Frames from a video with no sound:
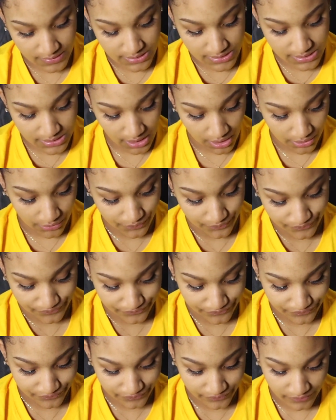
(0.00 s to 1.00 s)
So,
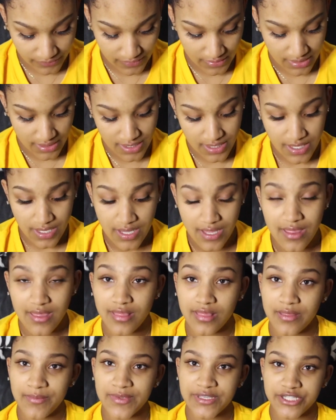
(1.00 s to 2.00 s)

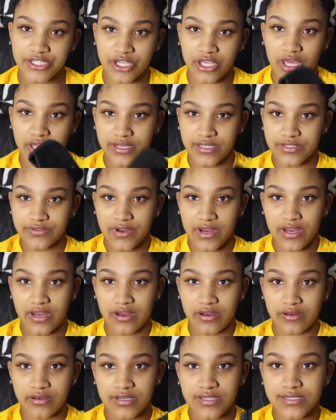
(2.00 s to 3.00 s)
let me show y'all this right
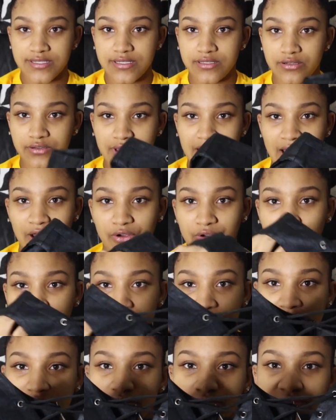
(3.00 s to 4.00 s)
here. This little, I
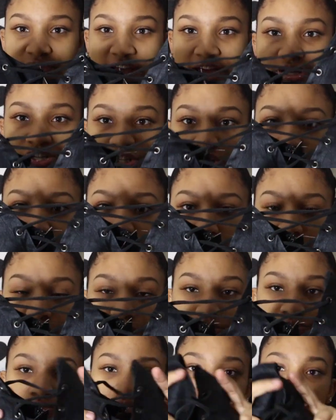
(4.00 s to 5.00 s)
ordered this from Fashion Nova
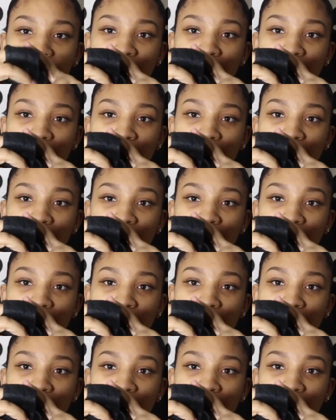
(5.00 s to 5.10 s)
too.